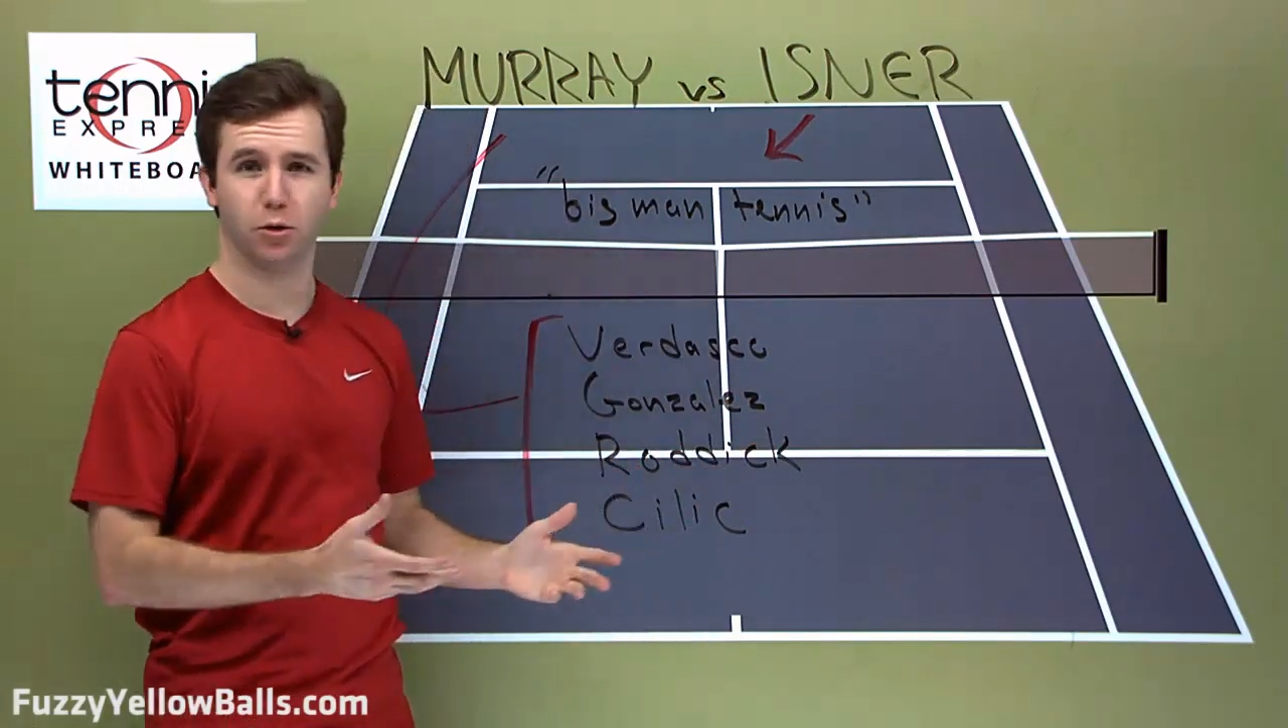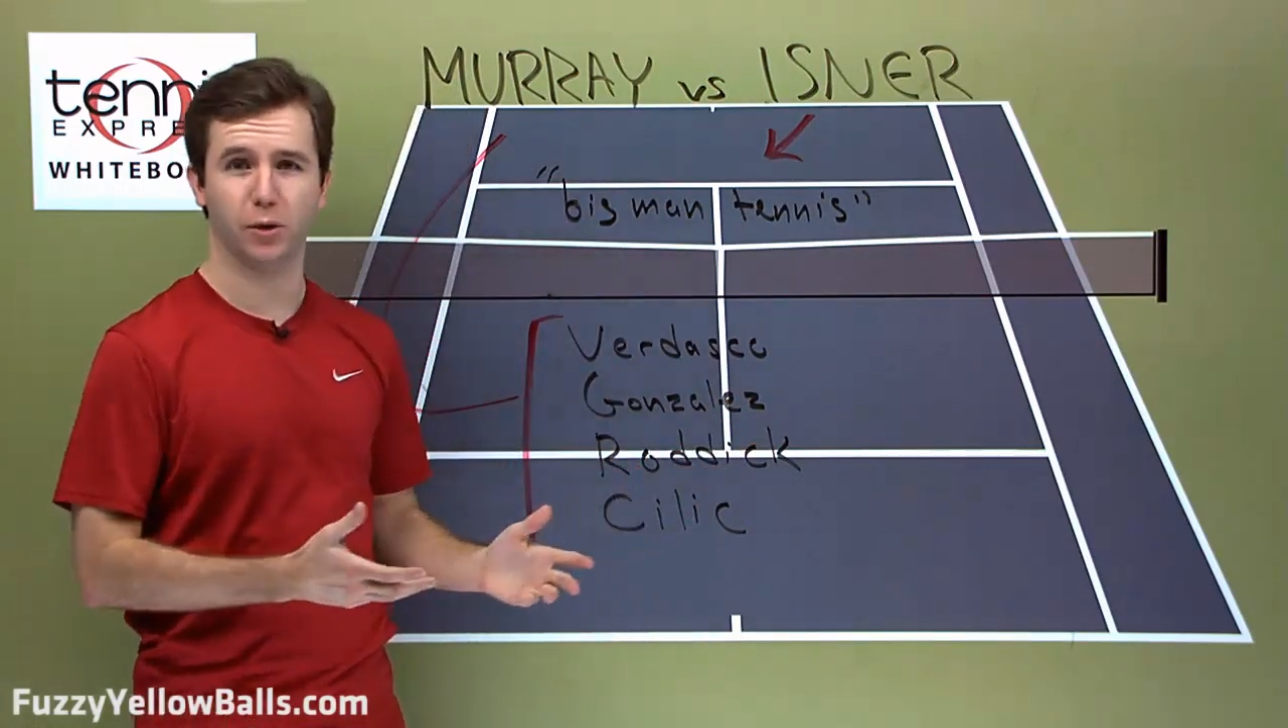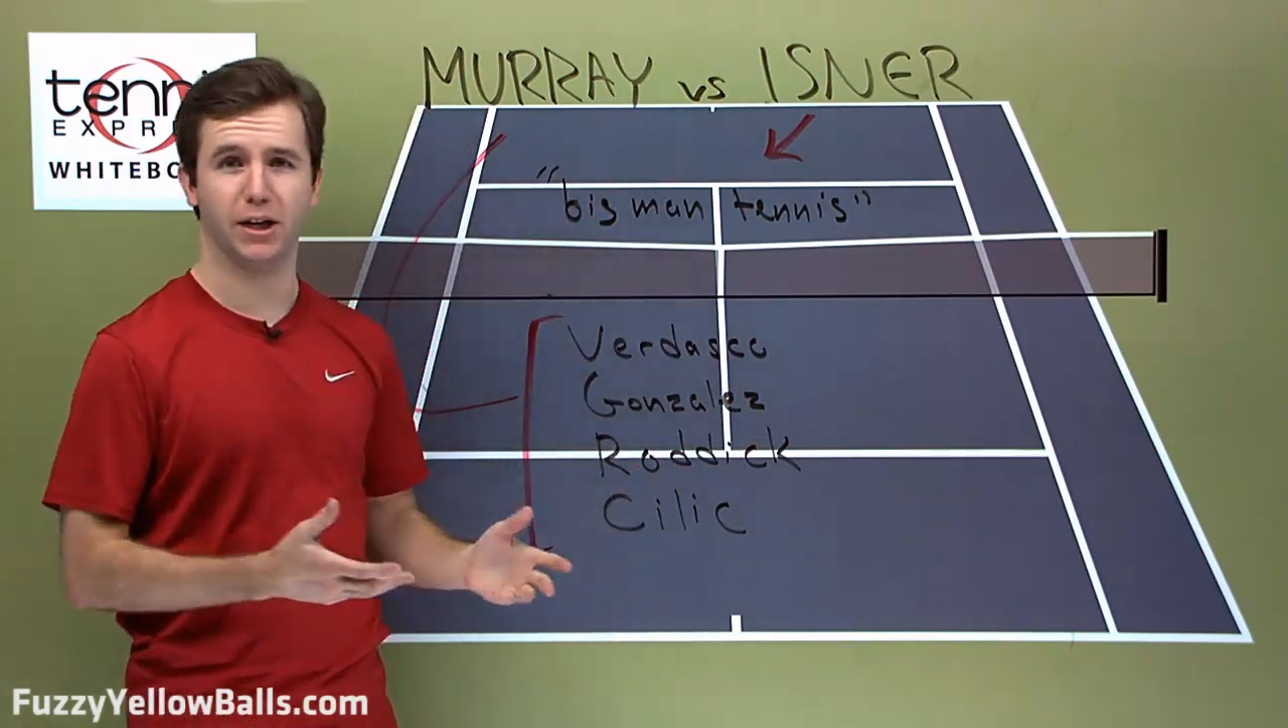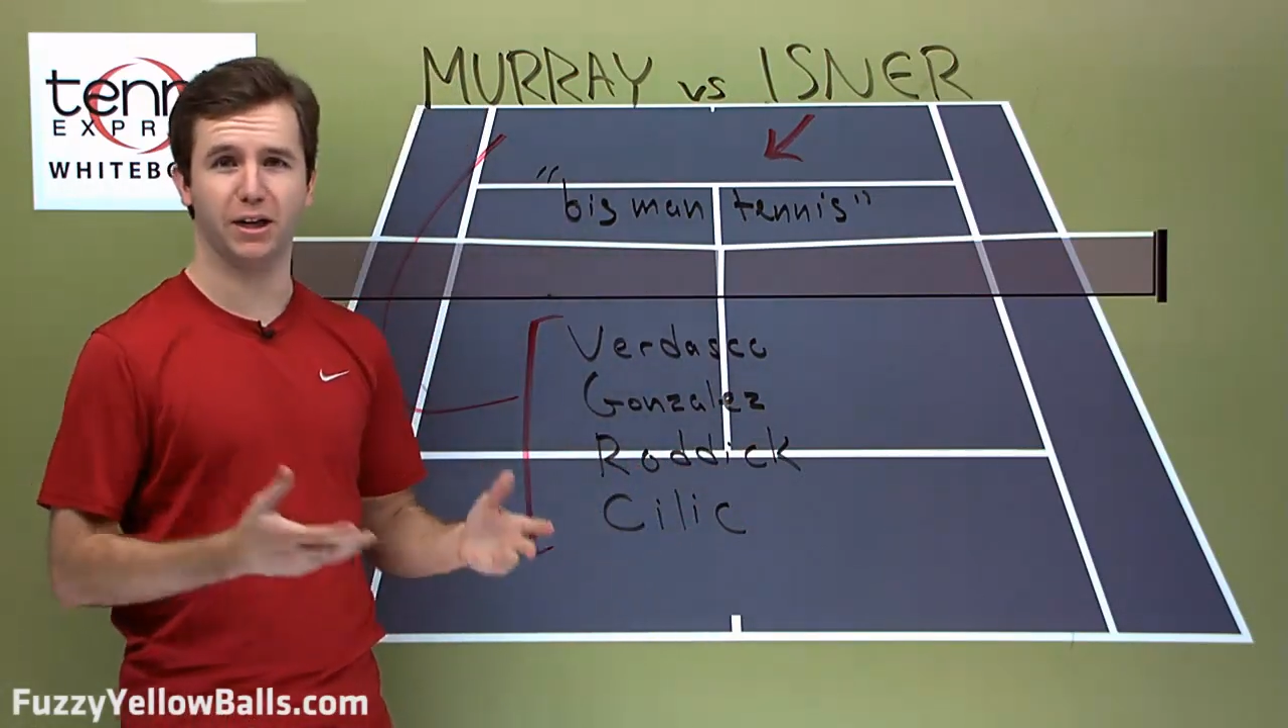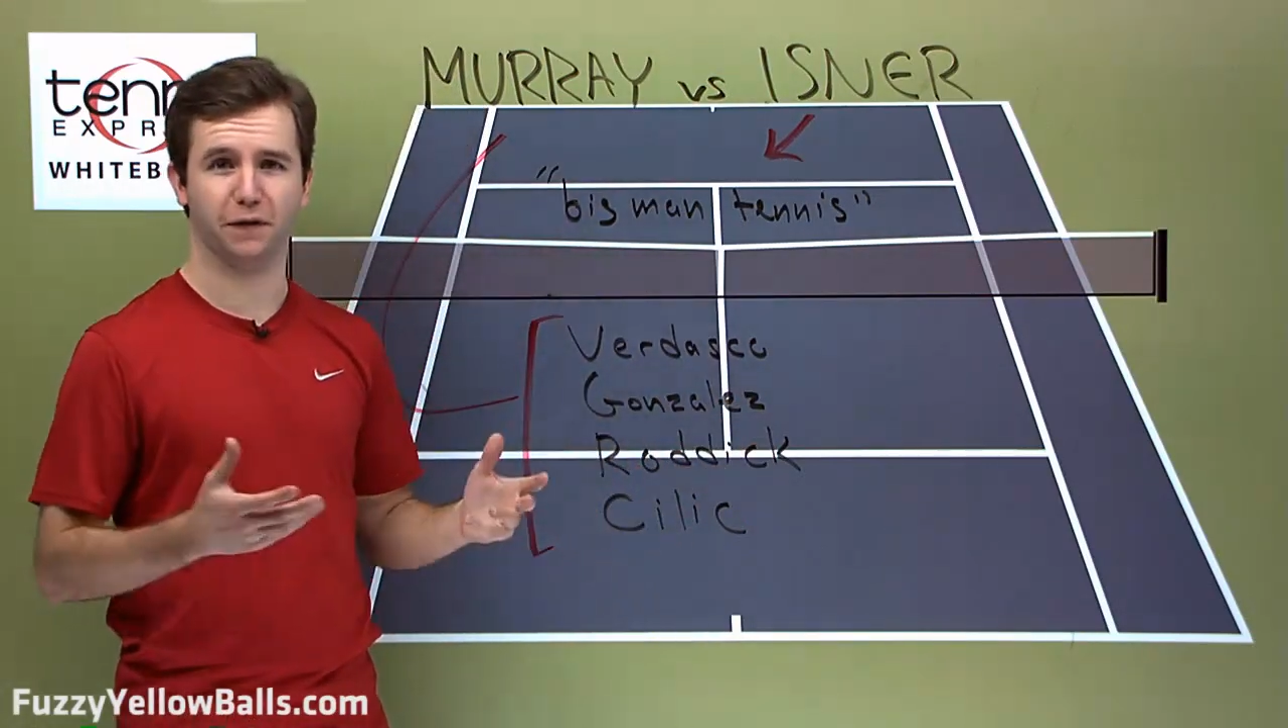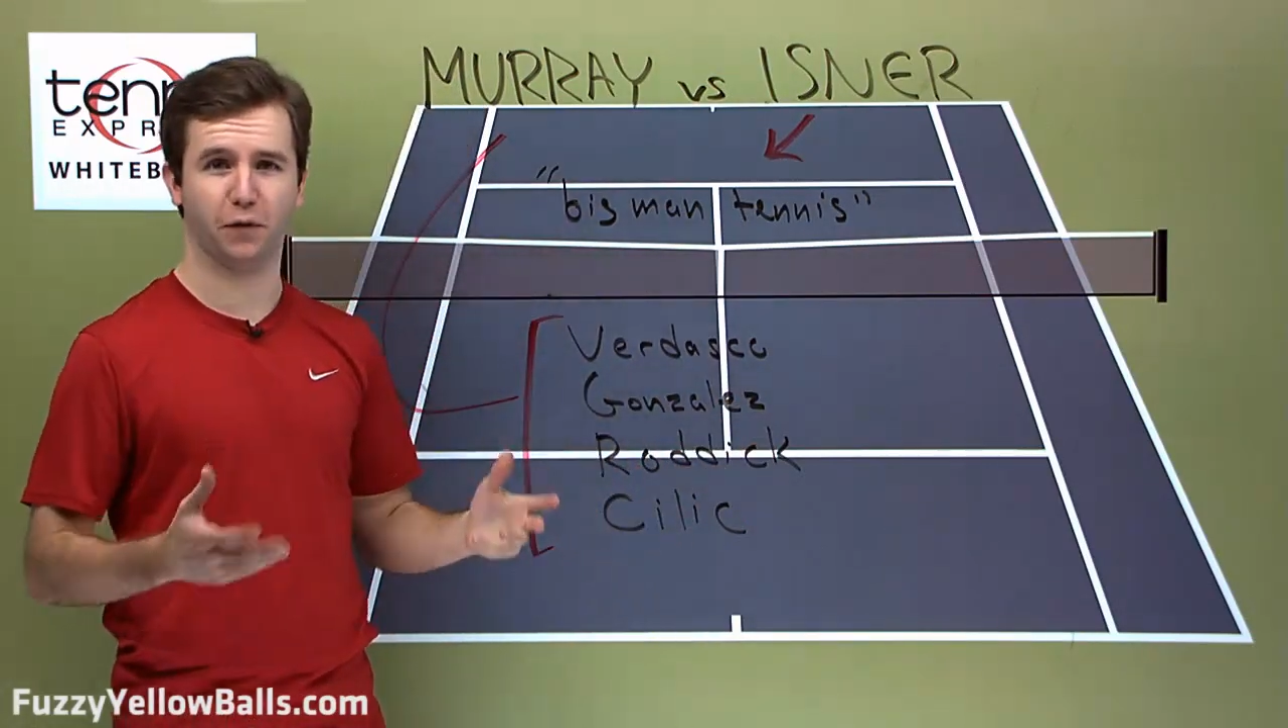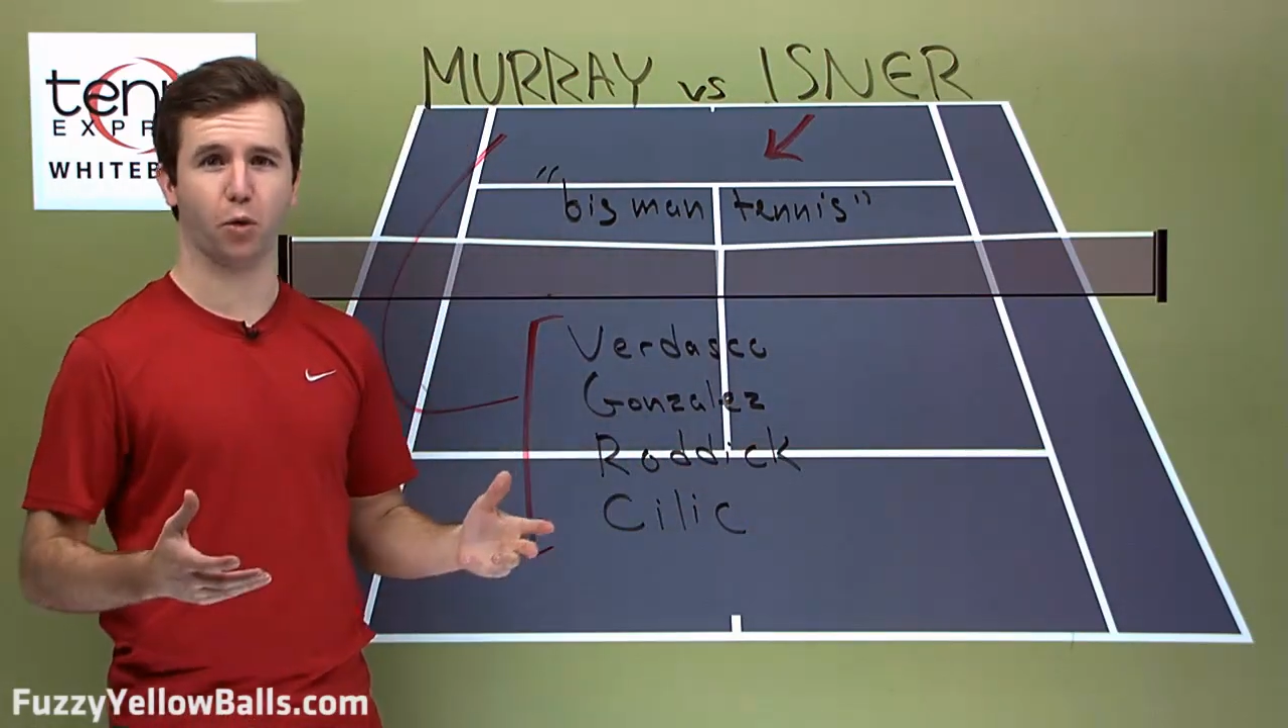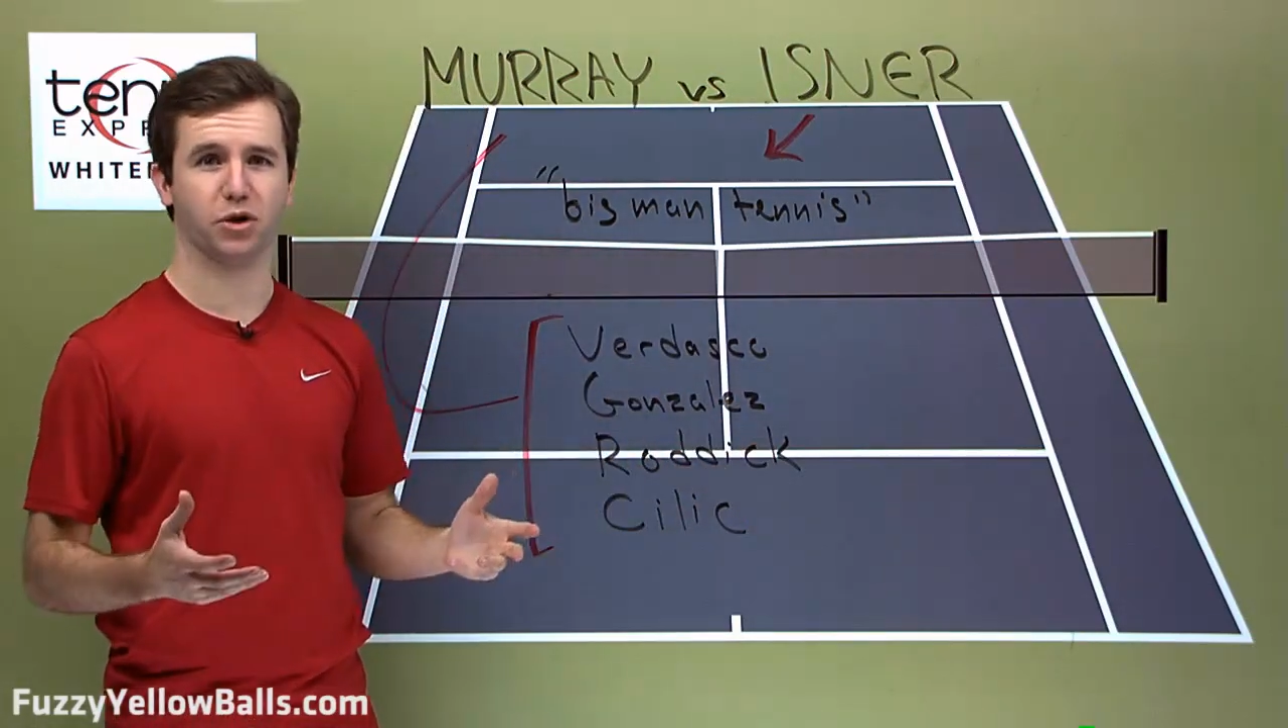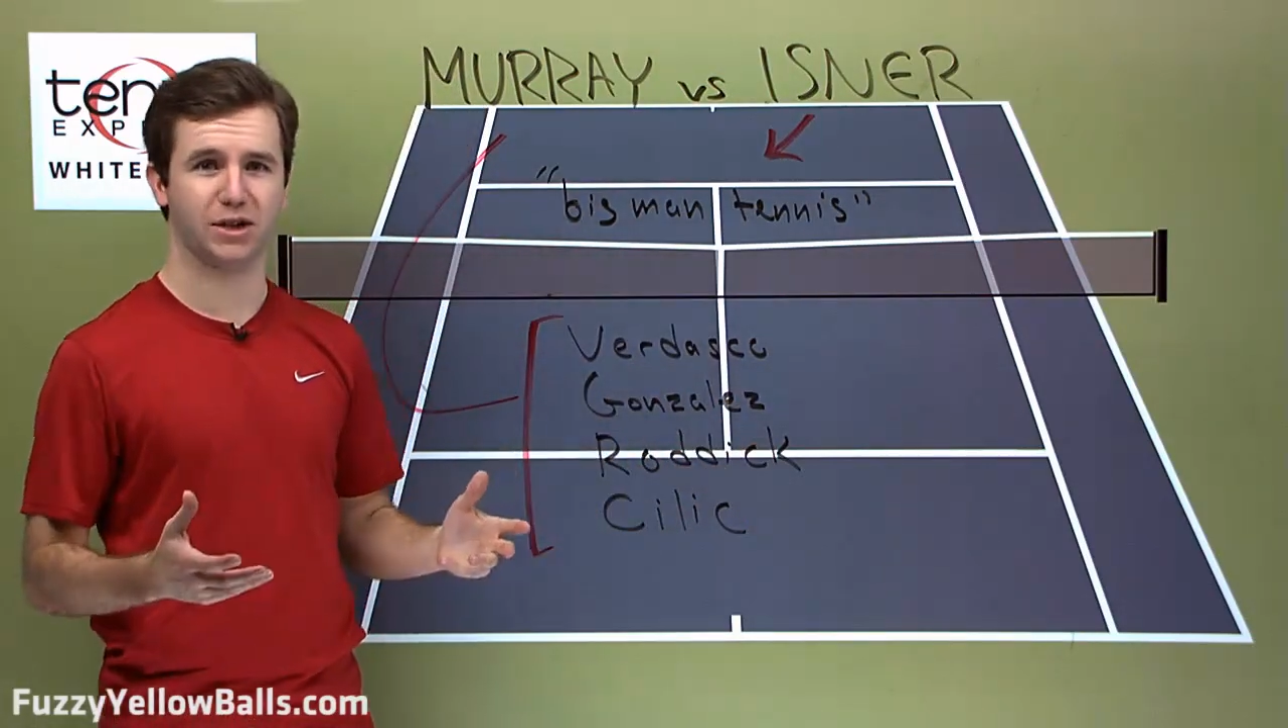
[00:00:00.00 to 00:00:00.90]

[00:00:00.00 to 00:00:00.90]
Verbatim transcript: to win in 4